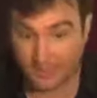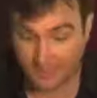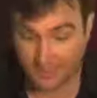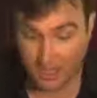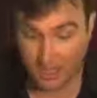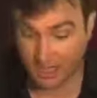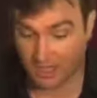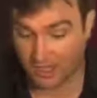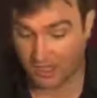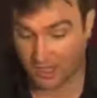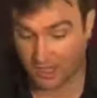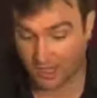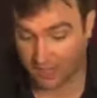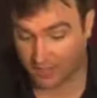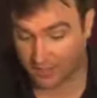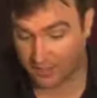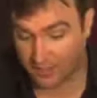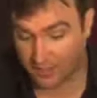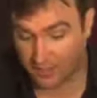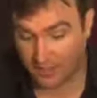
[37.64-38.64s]
it's got
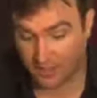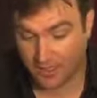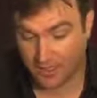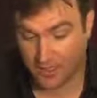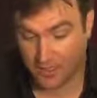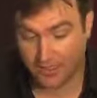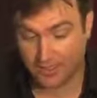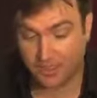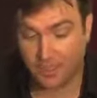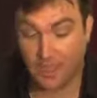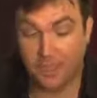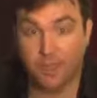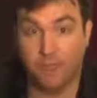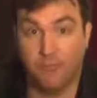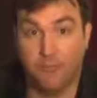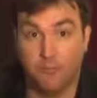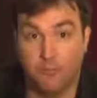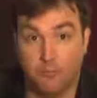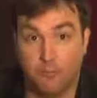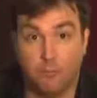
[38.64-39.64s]
goth, it's got
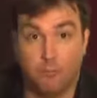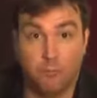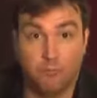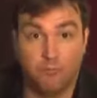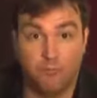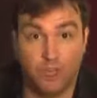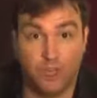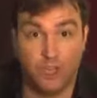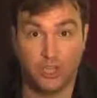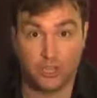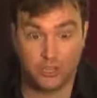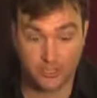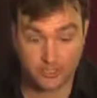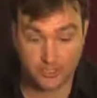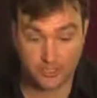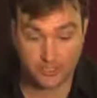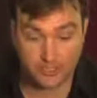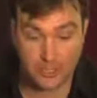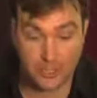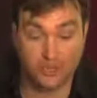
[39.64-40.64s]
a
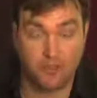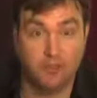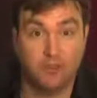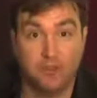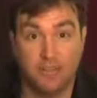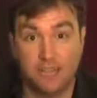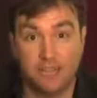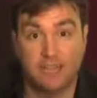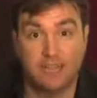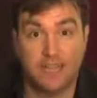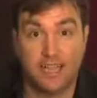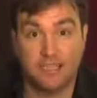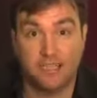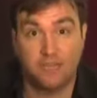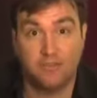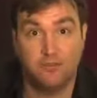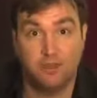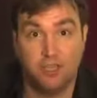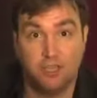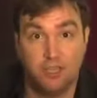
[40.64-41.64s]
villains. It's got a good
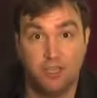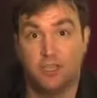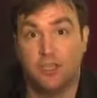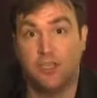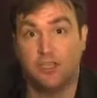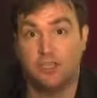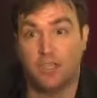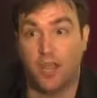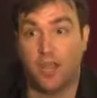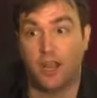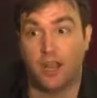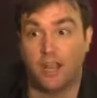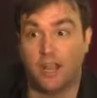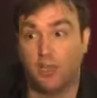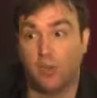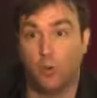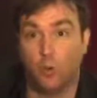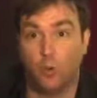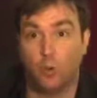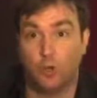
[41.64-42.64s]
sexy villain. It's got
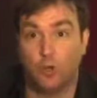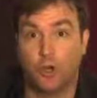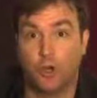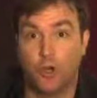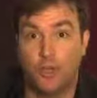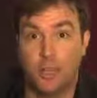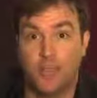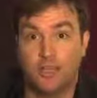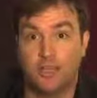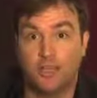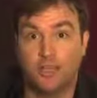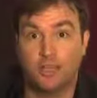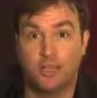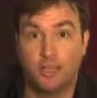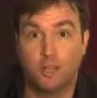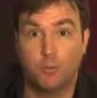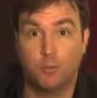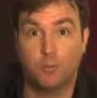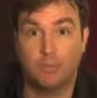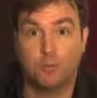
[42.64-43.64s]
like an older
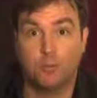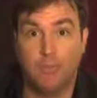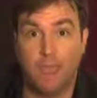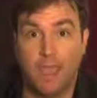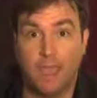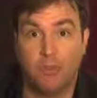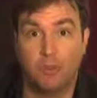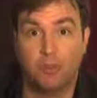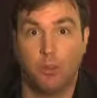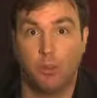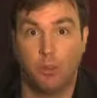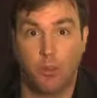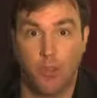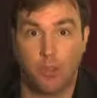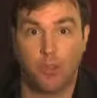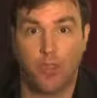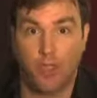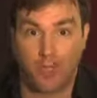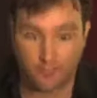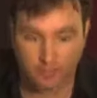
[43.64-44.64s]
distinguished man with a
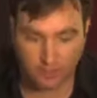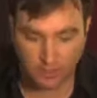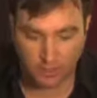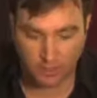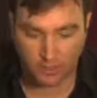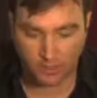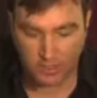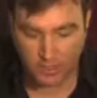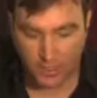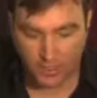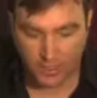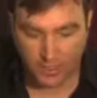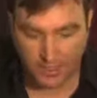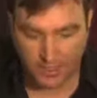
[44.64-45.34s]
bald head villain.